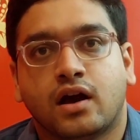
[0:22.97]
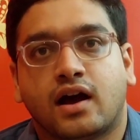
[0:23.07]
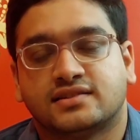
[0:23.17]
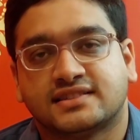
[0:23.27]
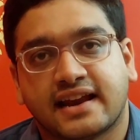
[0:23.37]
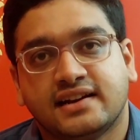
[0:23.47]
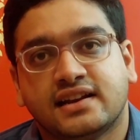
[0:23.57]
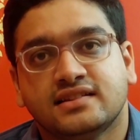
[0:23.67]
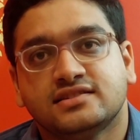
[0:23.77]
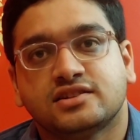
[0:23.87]
A
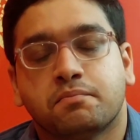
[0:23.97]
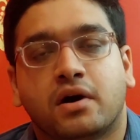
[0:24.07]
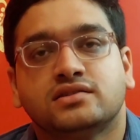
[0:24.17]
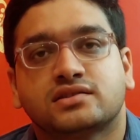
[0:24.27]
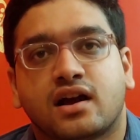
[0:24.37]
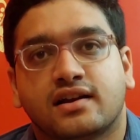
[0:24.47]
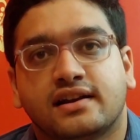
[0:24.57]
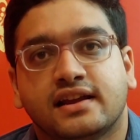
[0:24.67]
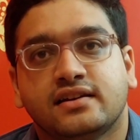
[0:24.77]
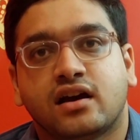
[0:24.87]
sentence must
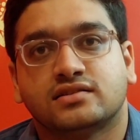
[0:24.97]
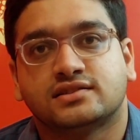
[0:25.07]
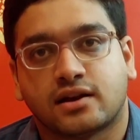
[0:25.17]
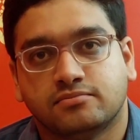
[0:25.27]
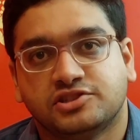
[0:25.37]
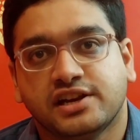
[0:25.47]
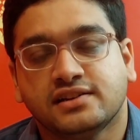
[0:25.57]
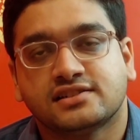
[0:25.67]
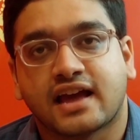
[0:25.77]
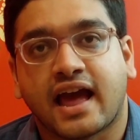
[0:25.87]
contain a
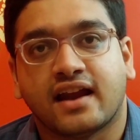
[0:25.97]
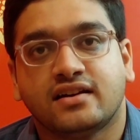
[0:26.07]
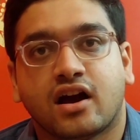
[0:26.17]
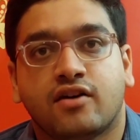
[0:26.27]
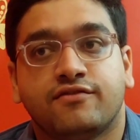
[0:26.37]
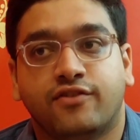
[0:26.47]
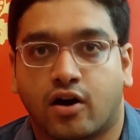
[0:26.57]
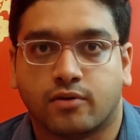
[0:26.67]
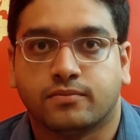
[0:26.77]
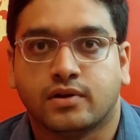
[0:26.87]
subject and a
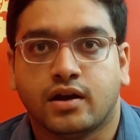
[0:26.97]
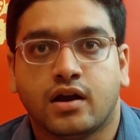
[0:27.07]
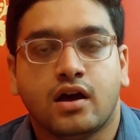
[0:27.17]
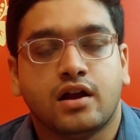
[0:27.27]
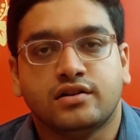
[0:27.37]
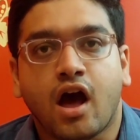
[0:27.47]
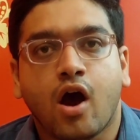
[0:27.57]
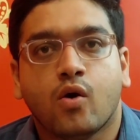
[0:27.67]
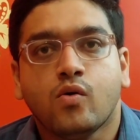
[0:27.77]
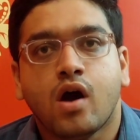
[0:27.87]
verb.
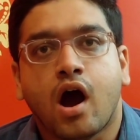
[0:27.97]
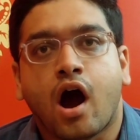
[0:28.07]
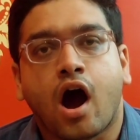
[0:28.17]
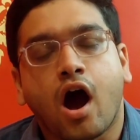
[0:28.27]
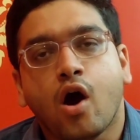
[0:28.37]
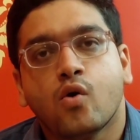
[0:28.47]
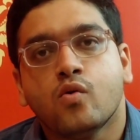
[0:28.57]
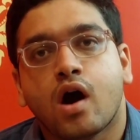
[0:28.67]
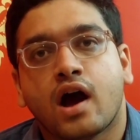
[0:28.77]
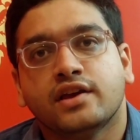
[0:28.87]
Now,
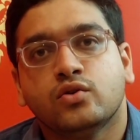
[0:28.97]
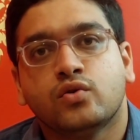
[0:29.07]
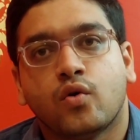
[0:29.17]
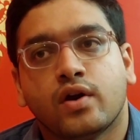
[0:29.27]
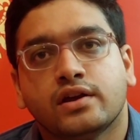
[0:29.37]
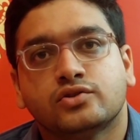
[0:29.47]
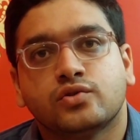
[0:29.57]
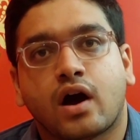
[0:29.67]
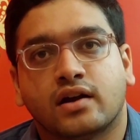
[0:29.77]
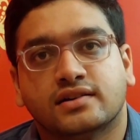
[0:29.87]
how are you going
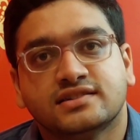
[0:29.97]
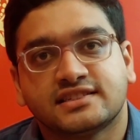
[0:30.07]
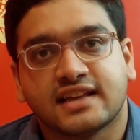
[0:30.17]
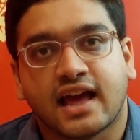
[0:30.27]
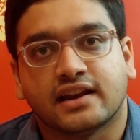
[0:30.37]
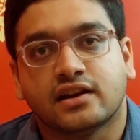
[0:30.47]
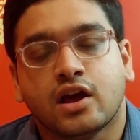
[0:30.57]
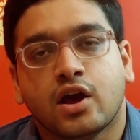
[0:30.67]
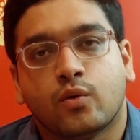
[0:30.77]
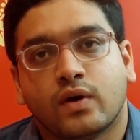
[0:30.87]
to understand
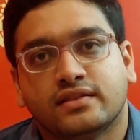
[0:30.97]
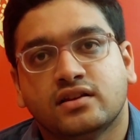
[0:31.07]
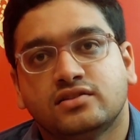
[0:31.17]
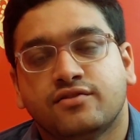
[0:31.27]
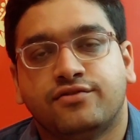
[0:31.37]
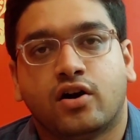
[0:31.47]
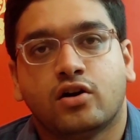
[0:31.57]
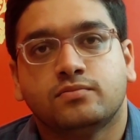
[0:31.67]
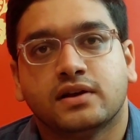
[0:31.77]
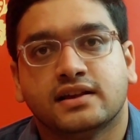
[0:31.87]
whether the
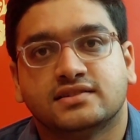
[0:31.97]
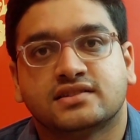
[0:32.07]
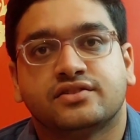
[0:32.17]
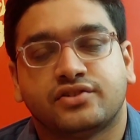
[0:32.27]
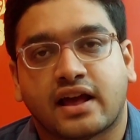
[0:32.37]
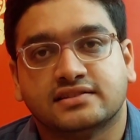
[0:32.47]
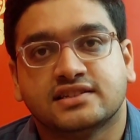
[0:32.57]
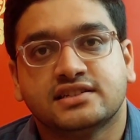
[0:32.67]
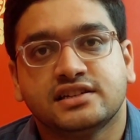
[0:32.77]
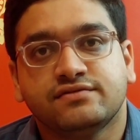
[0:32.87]
verb is
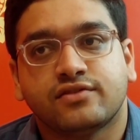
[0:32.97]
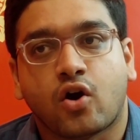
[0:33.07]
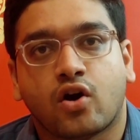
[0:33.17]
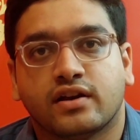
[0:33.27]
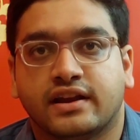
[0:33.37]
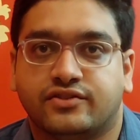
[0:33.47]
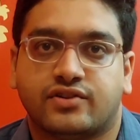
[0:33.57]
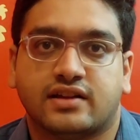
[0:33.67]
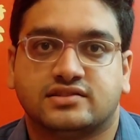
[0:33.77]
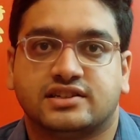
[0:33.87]
transitive or
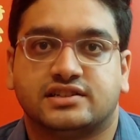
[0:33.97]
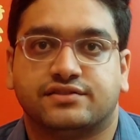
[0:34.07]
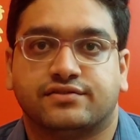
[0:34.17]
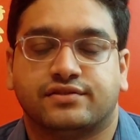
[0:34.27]
intransitive?